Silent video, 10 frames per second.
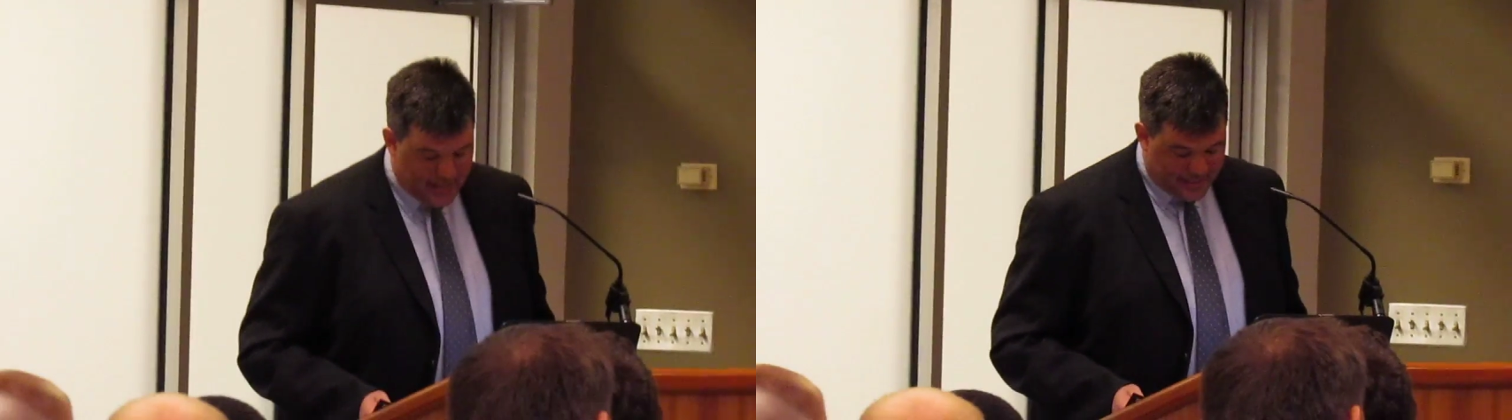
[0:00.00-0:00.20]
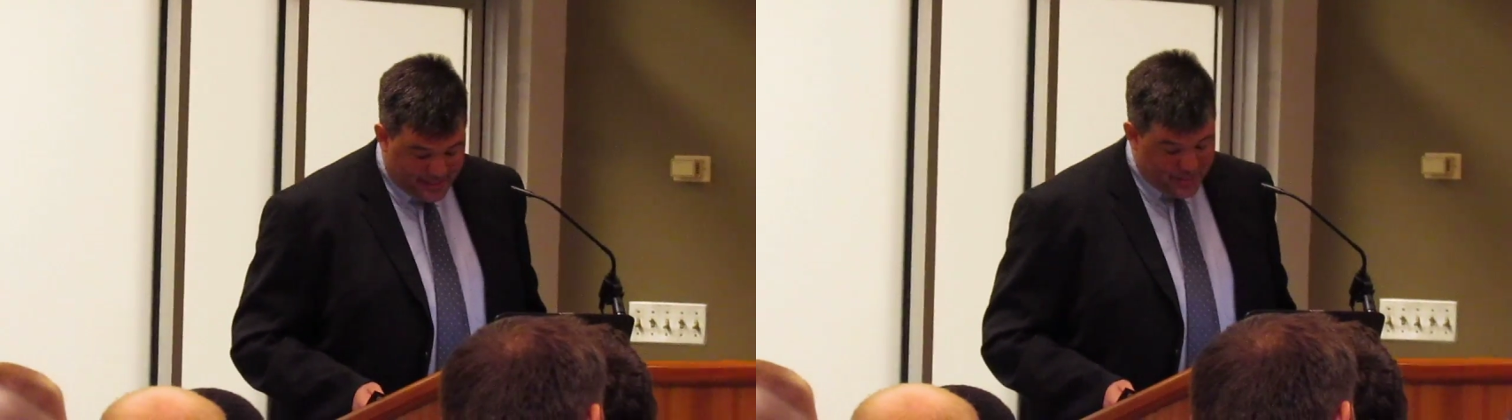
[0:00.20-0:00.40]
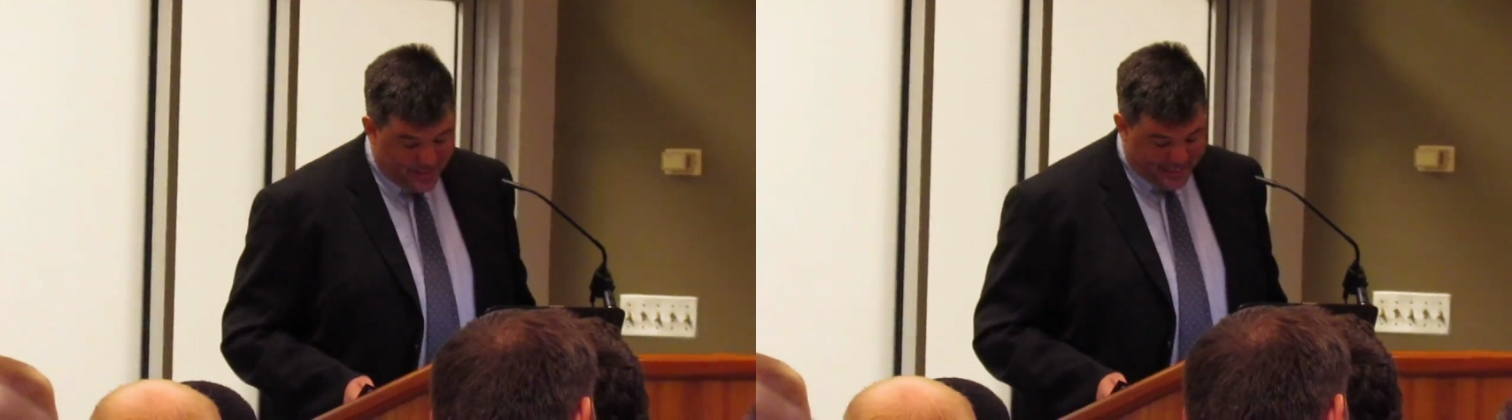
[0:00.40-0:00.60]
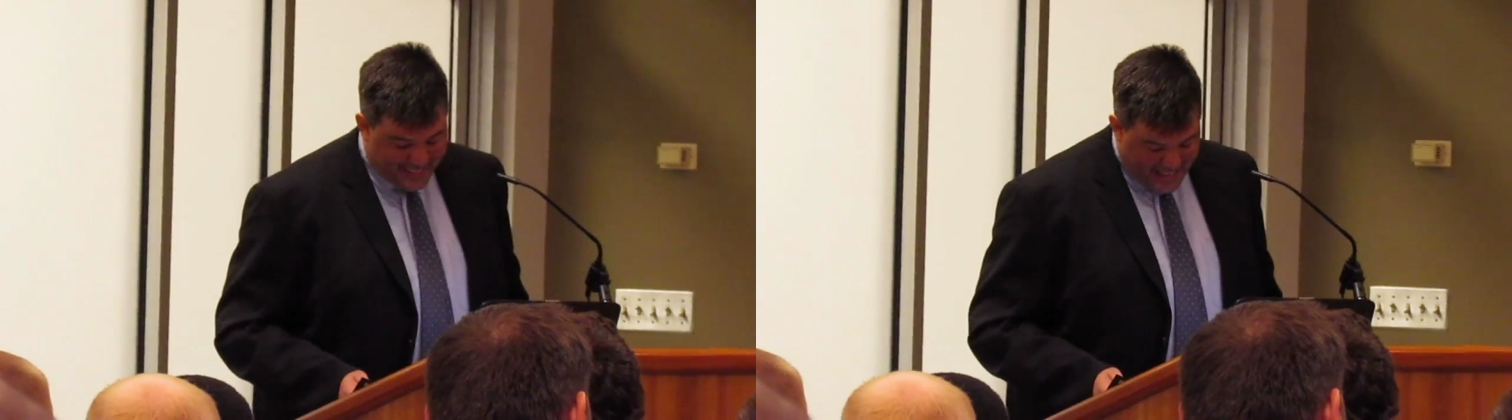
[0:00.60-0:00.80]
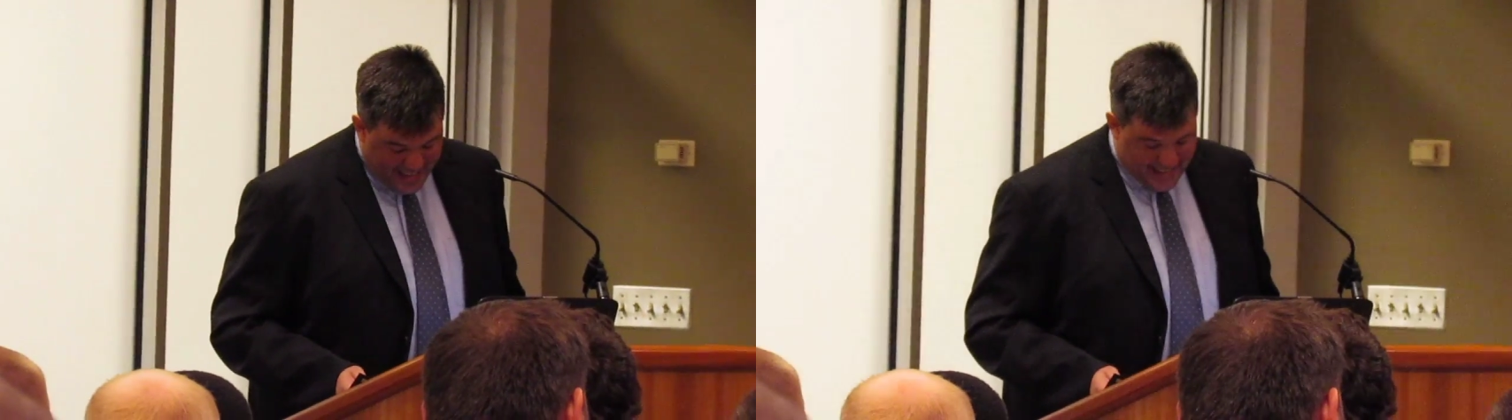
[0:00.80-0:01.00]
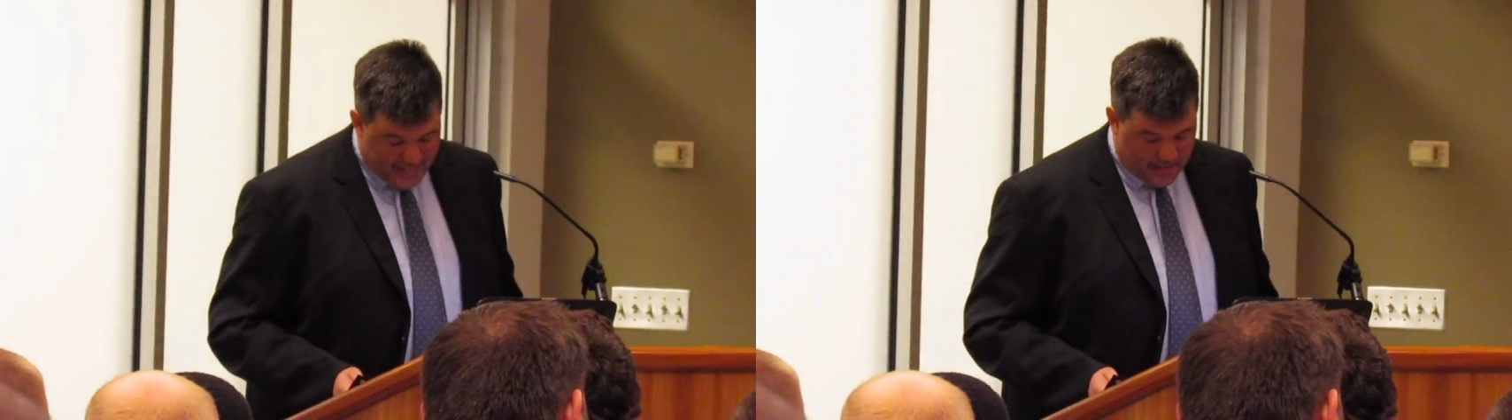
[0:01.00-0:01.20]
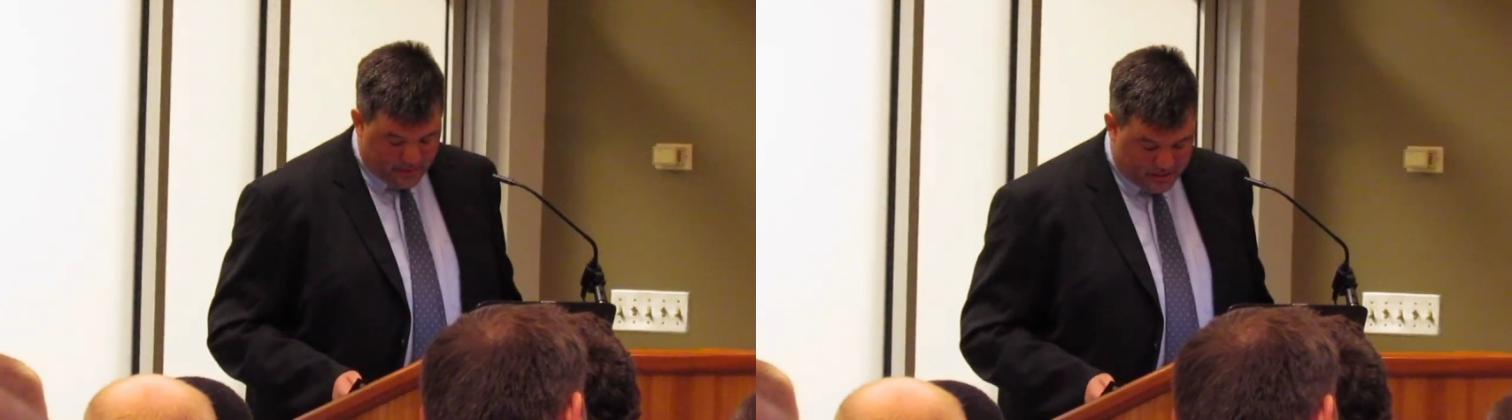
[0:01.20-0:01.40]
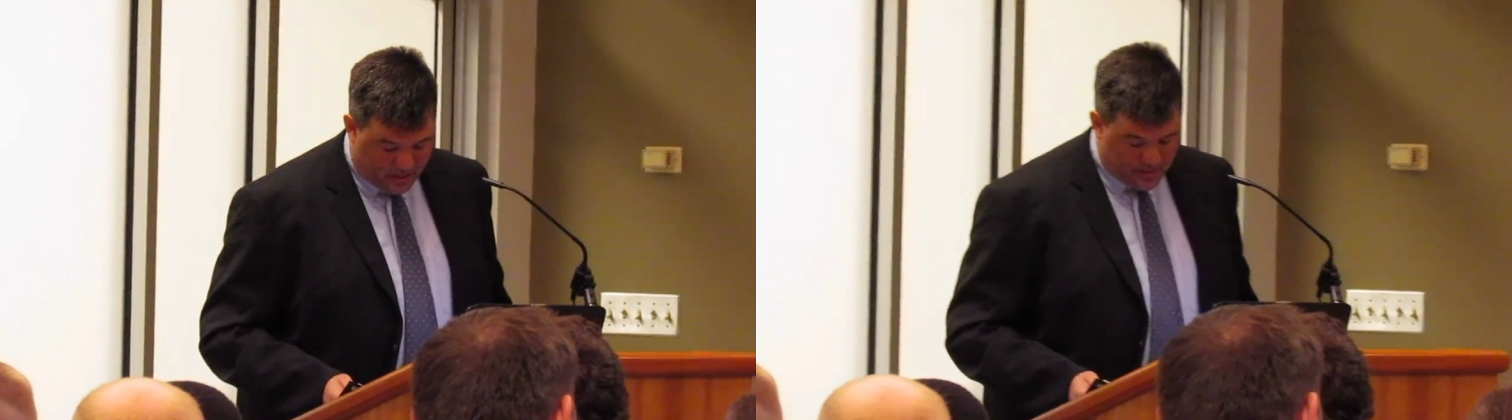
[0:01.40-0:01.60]
This year again, he
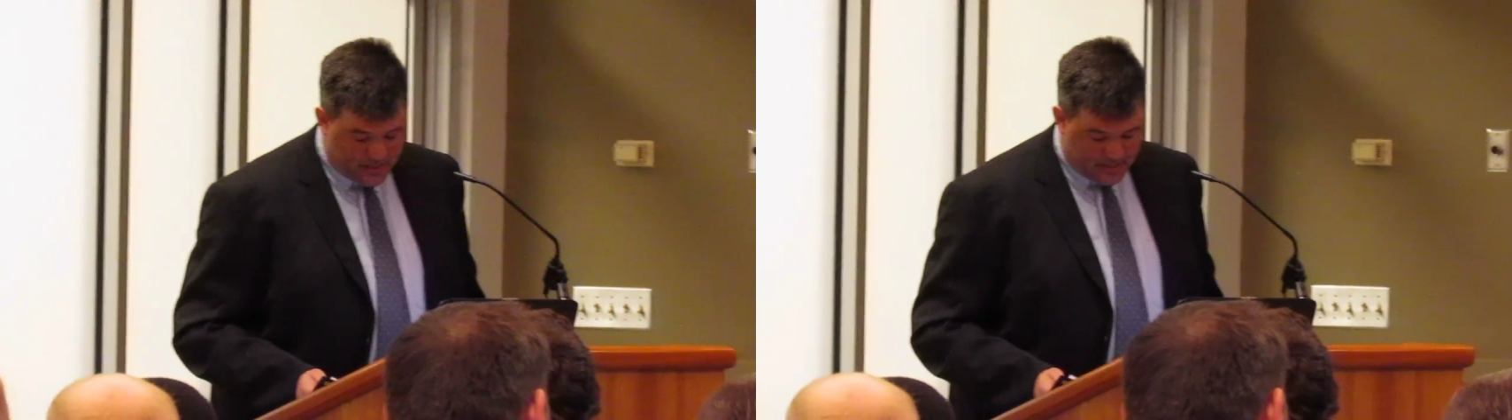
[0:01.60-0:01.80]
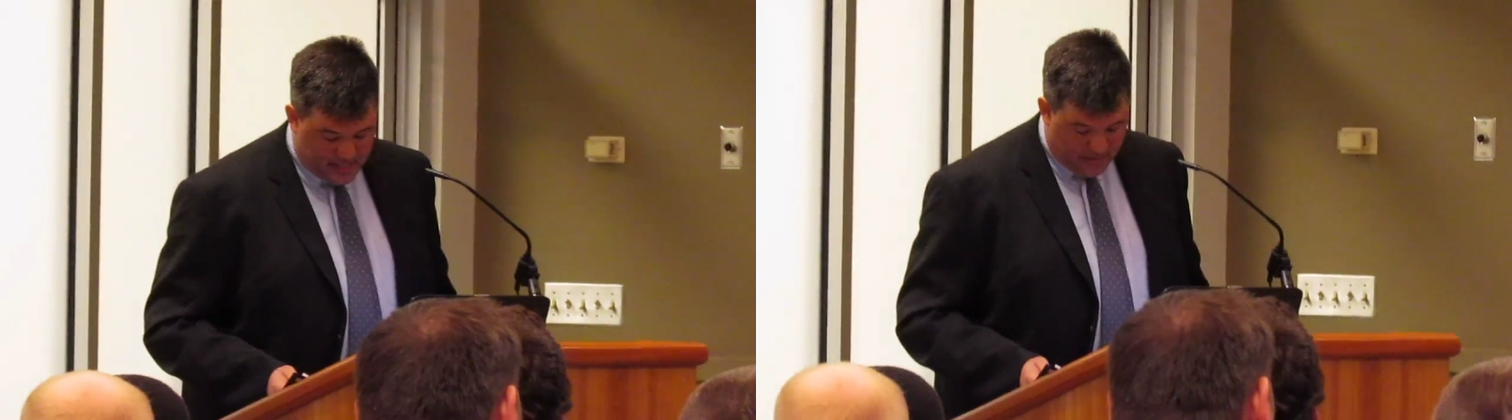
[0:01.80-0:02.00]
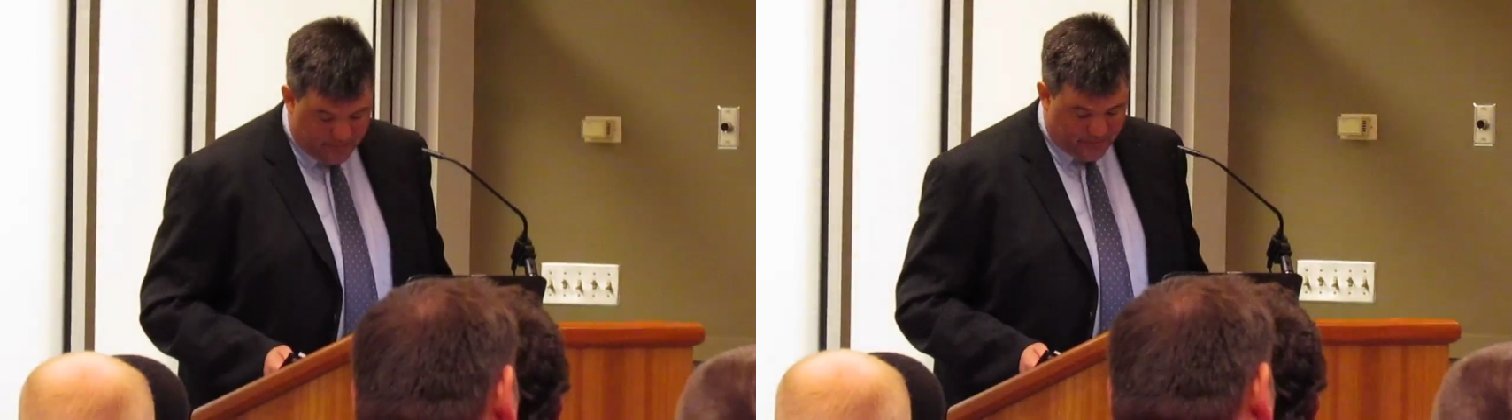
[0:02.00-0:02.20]
returned to the state